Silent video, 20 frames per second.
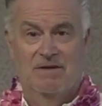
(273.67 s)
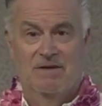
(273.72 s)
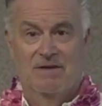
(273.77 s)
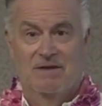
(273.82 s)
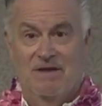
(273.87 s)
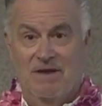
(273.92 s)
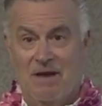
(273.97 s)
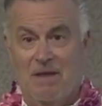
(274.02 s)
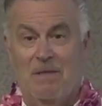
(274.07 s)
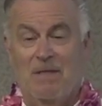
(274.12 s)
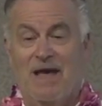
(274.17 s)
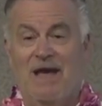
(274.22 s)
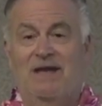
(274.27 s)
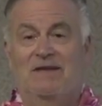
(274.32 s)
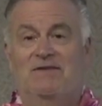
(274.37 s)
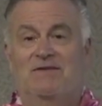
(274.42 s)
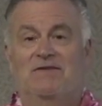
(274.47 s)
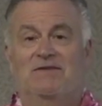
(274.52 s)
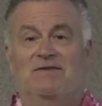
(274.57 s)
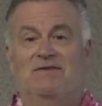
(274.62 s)
And
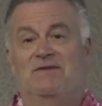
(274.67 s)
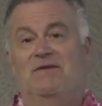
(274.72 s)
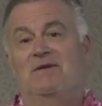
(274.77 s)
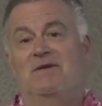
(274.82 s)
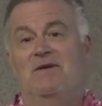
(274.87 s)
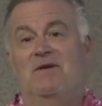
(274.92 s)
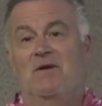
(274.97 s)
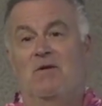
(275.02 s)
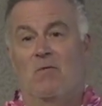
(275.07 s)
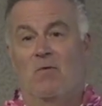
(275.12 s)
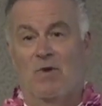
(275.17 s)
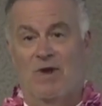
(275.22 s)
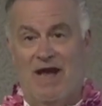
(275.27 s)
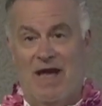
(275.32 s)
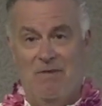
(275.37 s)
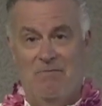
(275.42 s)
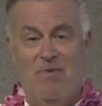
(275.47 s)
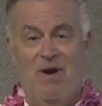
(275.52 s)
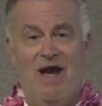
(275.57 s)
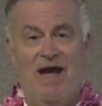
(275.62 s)
that's what I
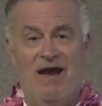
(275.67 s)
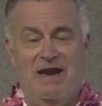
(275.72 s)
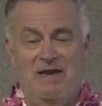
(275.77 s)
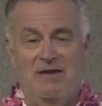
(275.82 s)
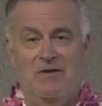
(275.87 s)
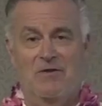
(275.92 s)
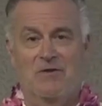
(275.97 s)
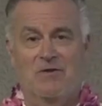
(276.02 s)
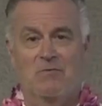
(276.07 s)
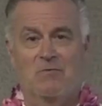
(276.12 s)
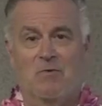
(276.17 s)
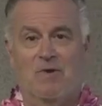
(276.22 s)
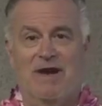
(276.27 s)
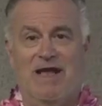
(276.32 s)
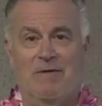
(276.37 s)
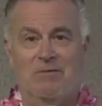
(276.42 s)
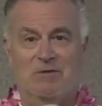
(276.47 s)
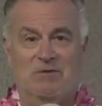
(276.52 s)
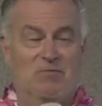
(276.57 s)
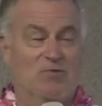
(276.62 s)
pioneered when I
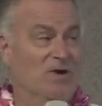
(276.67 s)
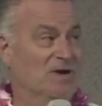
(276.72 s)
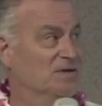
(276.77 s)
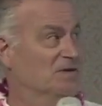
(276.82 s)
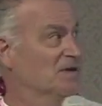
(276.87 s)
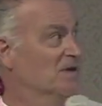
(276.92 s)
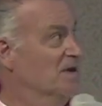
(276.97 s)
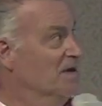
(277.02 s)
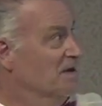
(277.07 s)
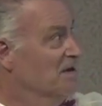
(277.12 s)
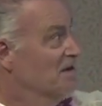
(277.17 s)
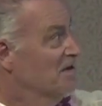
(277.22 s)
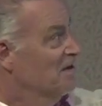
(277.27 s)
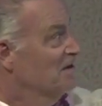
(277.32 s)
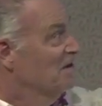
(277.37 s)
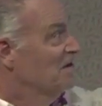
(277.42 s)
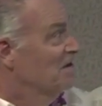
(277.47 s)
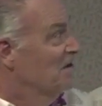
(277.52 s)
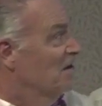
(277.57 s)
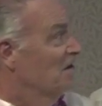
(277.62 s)
was president
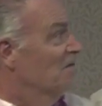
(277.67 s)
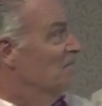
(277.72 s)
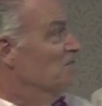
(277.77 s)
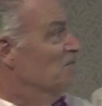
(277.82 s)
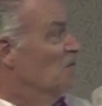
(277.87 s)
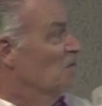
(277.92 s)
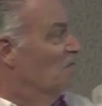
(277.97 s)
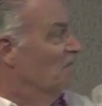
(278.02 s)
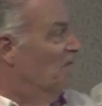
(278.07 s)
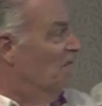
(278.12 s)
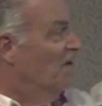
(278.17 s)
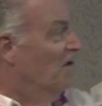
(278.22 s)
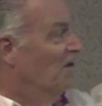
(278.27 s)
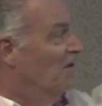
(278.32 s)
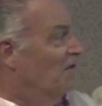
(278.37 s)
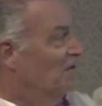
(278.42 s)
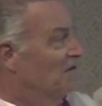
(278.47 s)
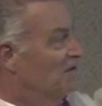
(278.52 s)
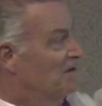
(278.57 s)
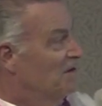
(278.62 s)
of
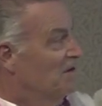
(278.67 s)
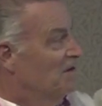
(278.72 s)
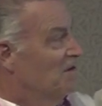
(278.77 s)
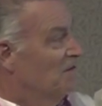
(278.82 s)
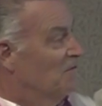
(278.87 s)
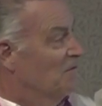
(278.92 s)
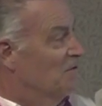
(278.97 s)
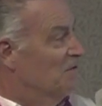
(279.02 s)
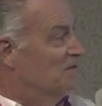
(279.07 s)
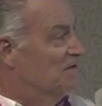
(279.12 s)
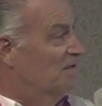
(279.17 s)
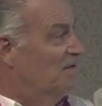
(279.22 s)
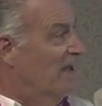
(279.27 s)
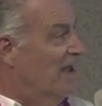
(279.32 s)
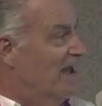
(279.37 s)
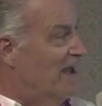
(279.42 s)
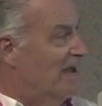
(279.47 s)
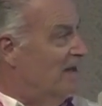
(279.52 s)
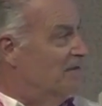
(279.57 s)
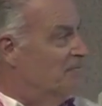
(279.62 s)
Novell was
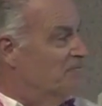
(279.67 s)
that.